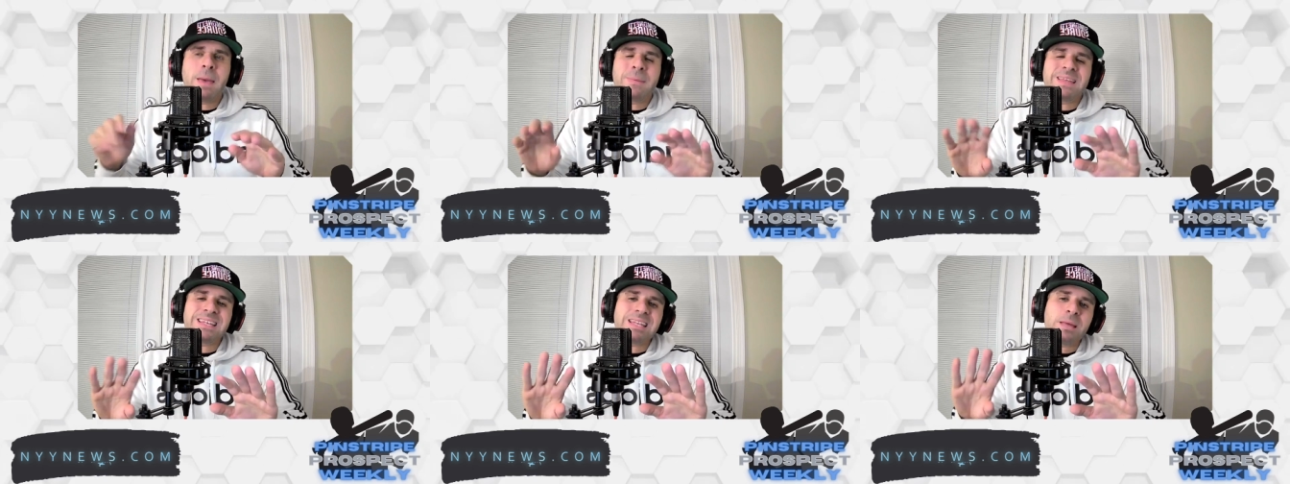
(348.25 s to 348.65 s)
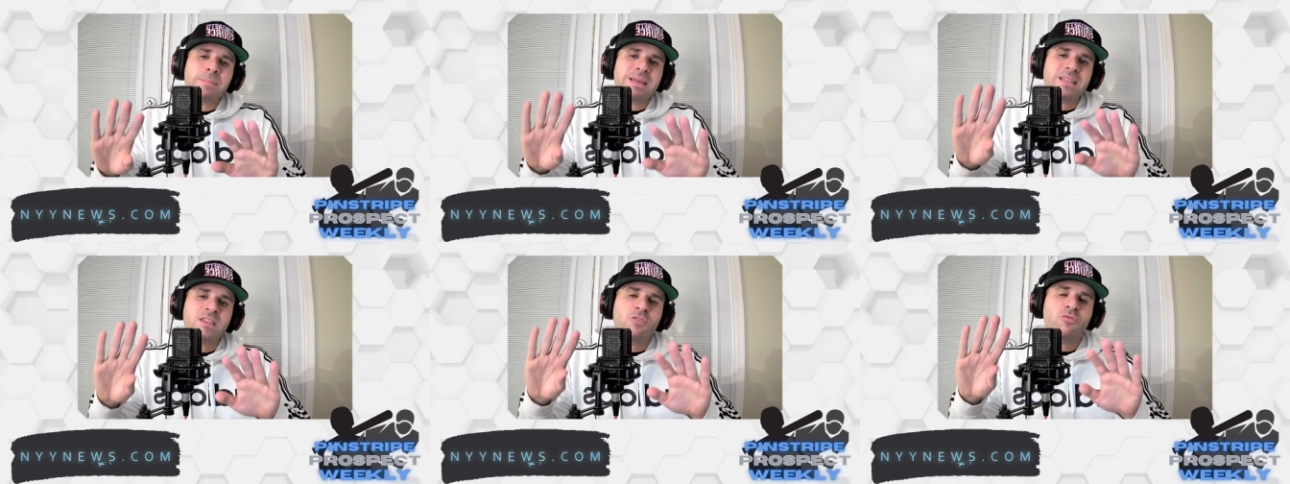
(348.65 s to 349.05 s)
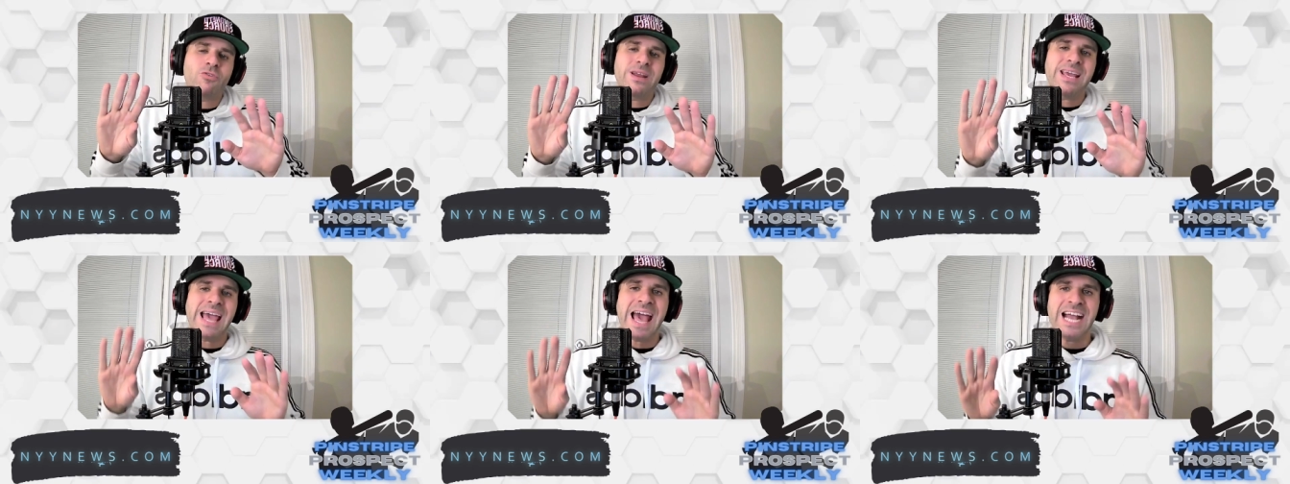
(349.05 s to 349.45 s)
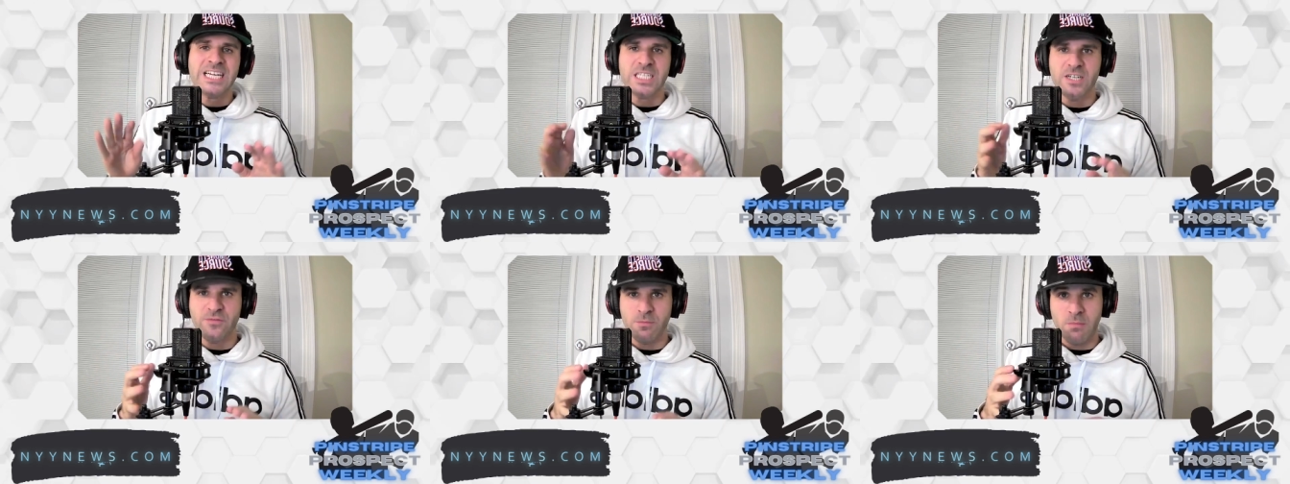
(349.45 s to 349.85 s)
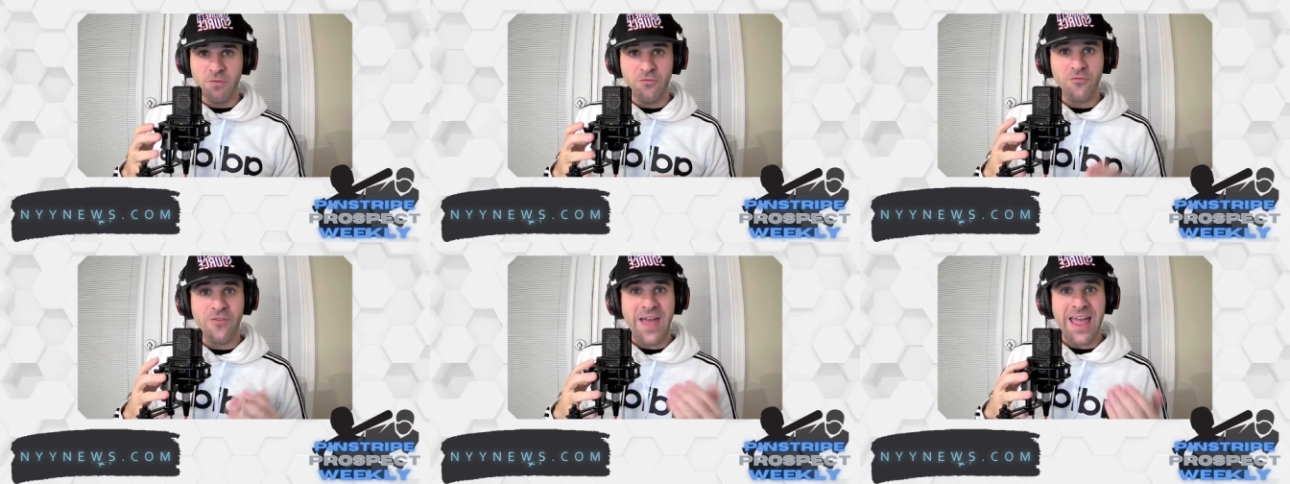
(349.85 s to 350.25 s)
limit the reaction from a
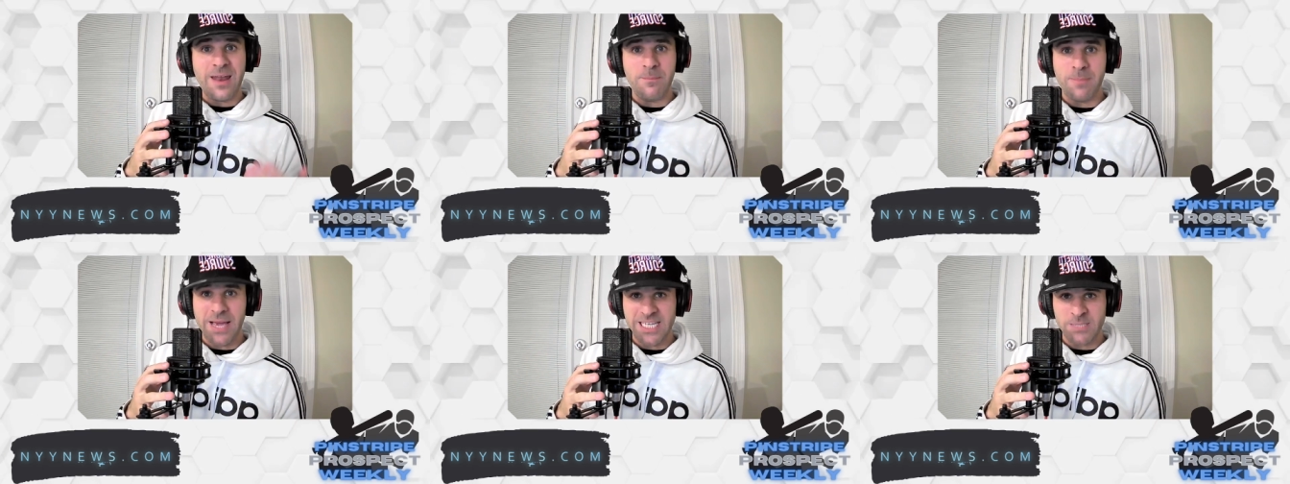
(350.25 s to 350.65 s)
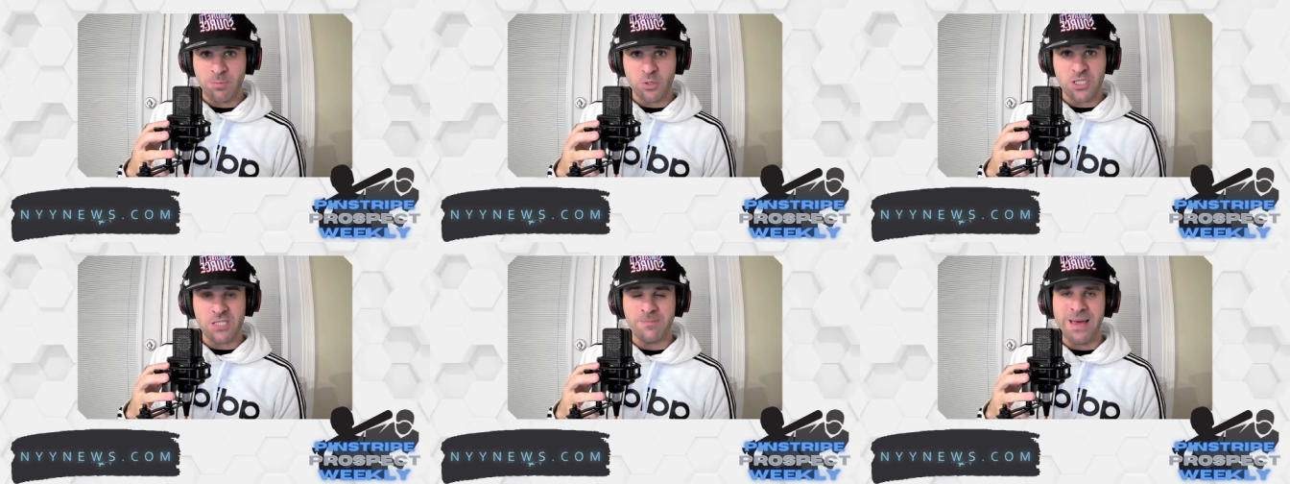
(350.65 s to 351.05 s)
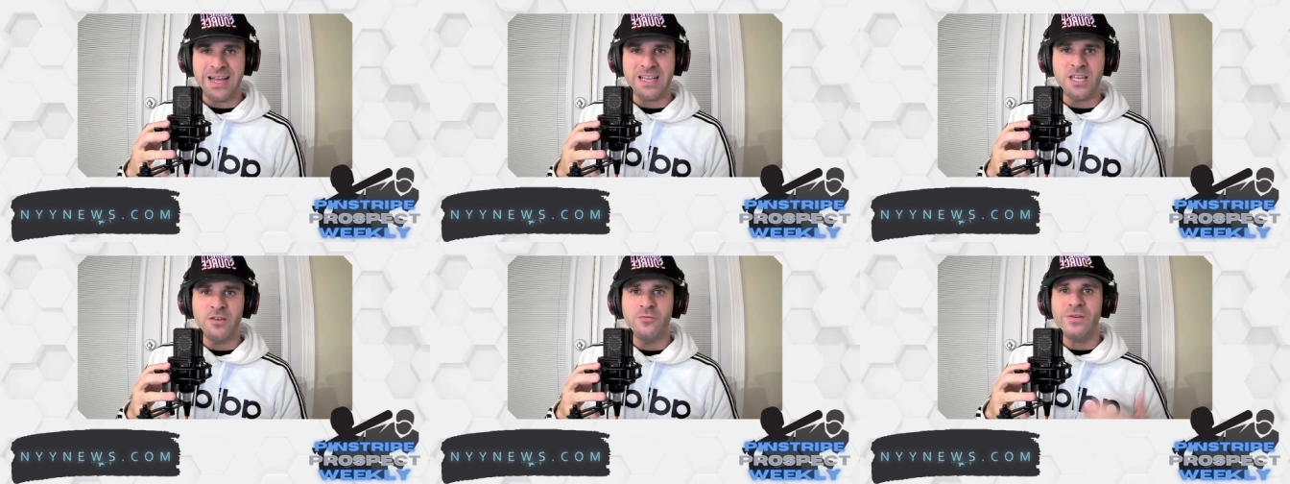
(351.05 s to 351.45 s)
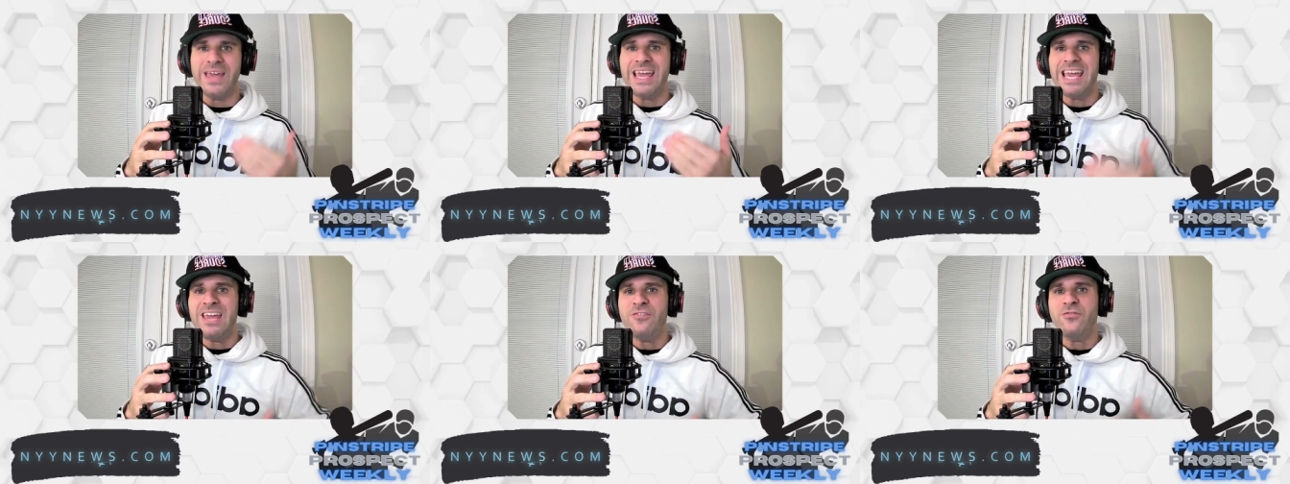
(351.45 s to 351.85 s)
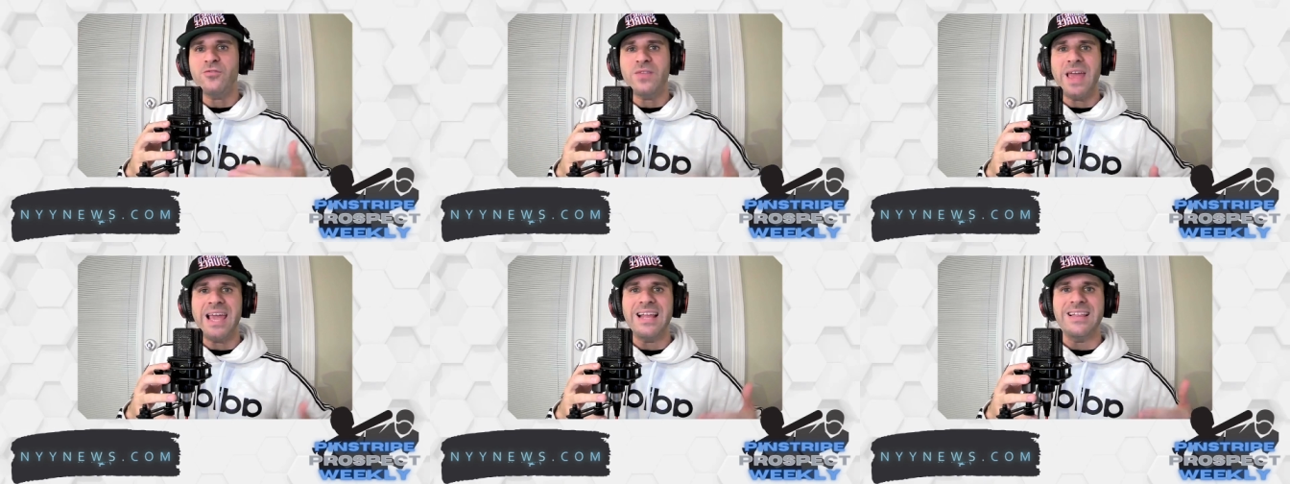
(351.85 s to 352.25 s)
fan base perspective if
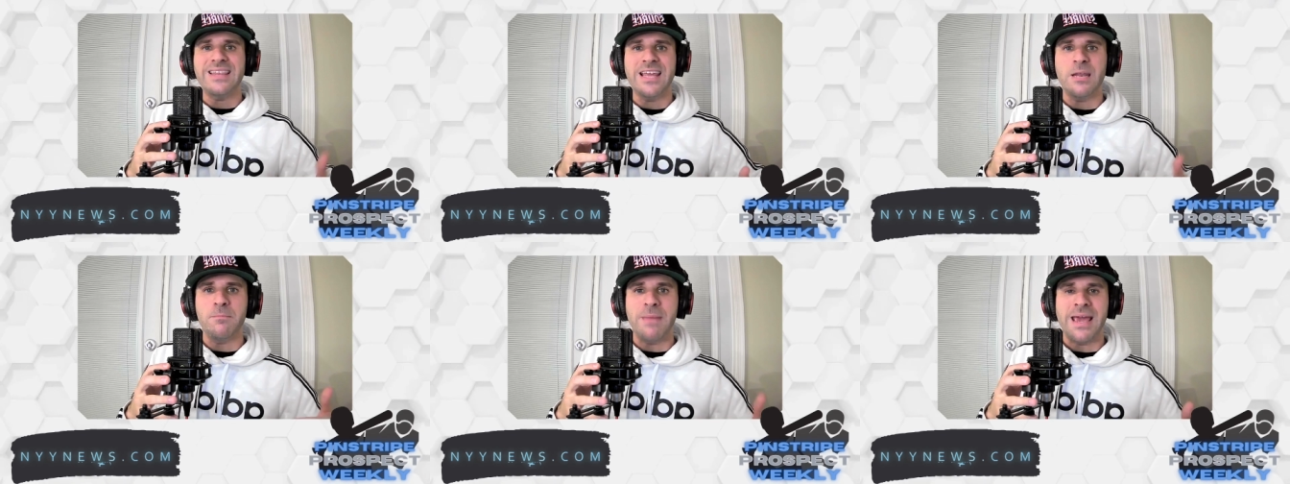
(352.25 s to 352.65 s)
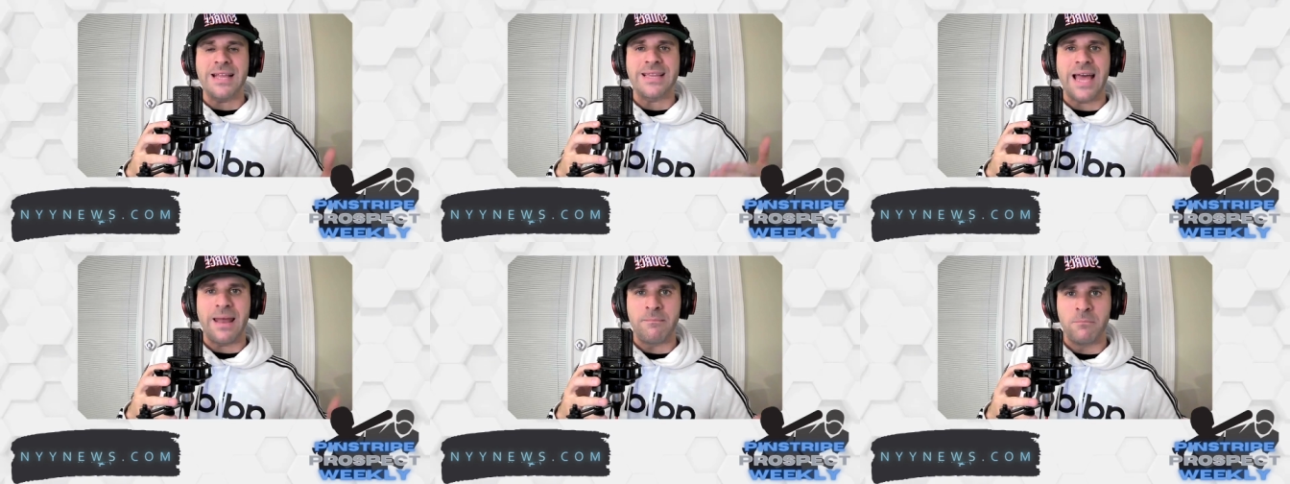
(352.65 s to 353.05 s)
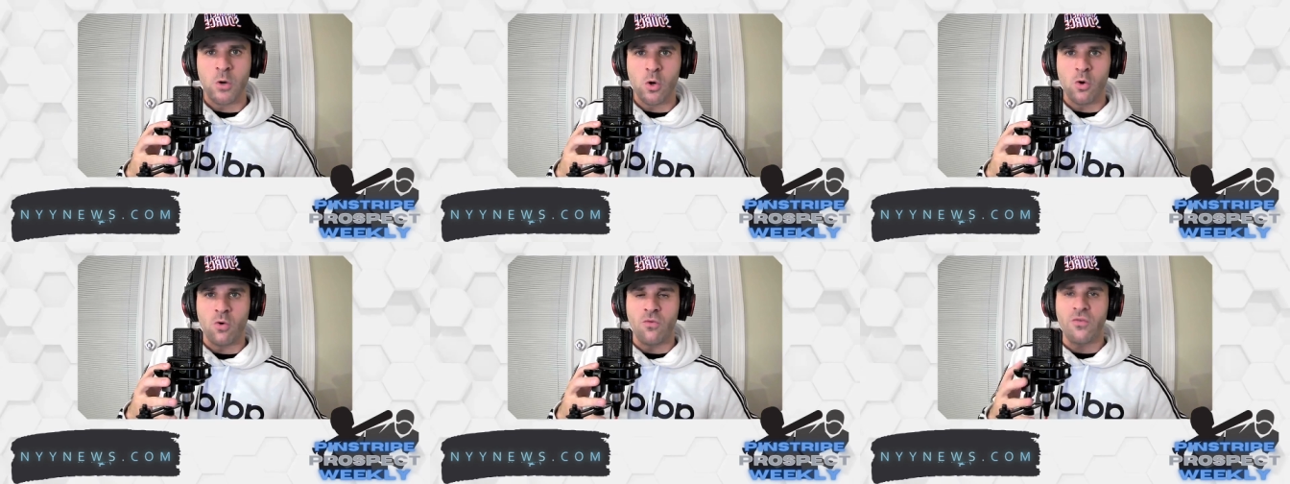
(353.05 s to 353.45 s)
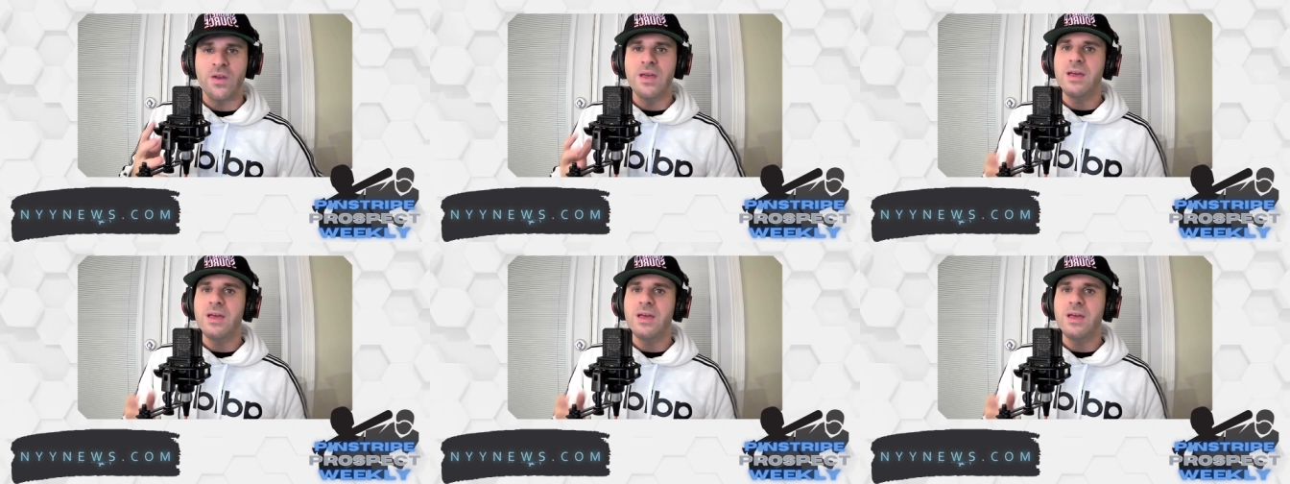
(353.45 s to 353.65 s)
they did make that move.